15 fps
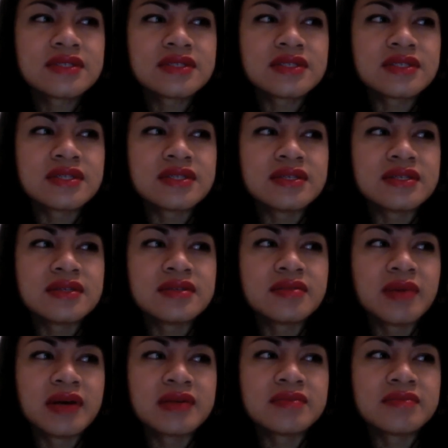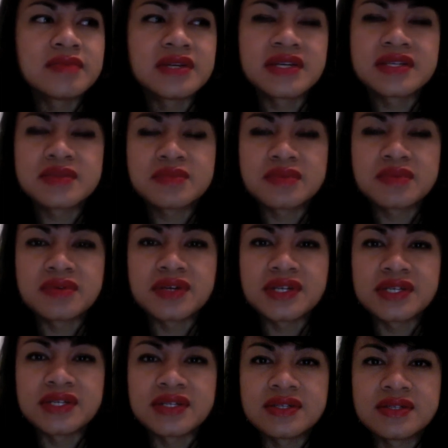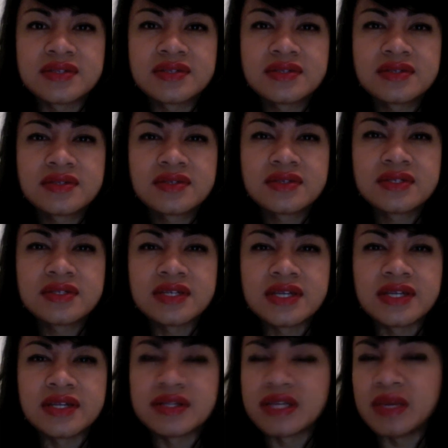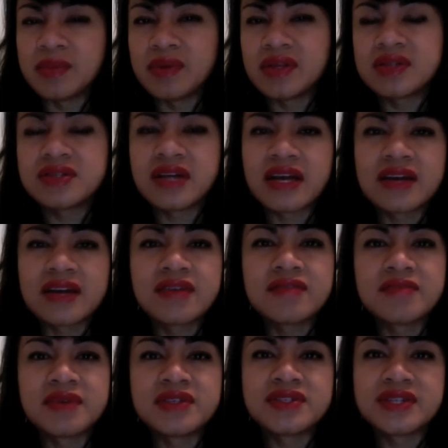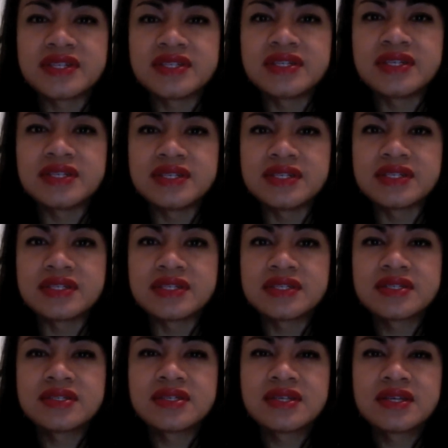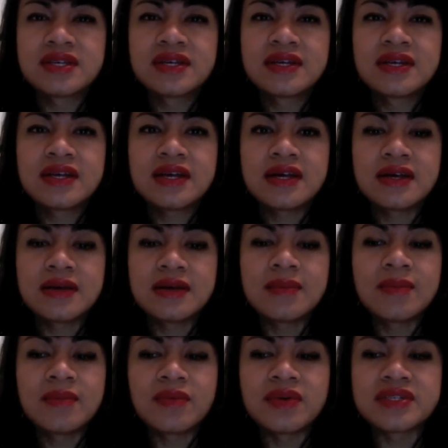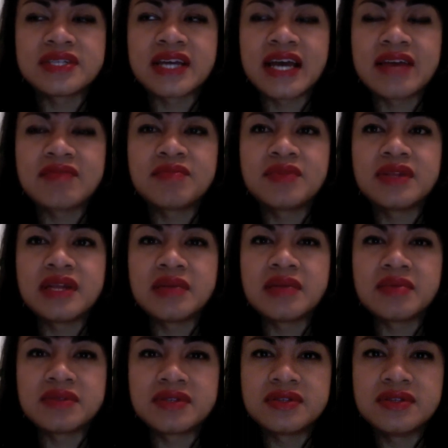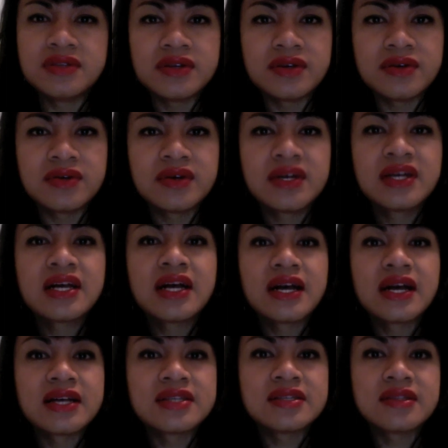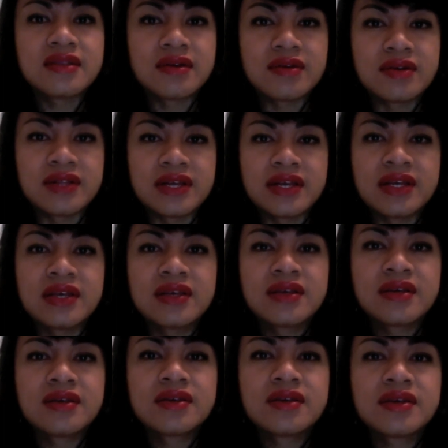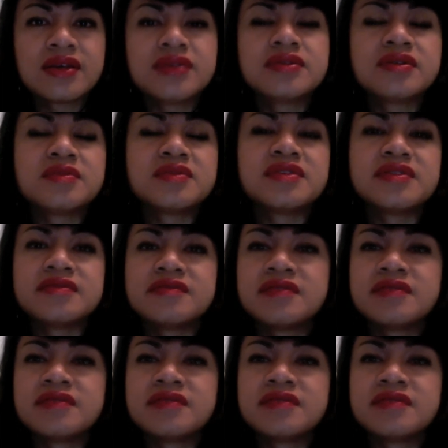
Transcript: this is about my exploration and keeping track of my transitioning, which I haven't been able to do as thoroughly in terms of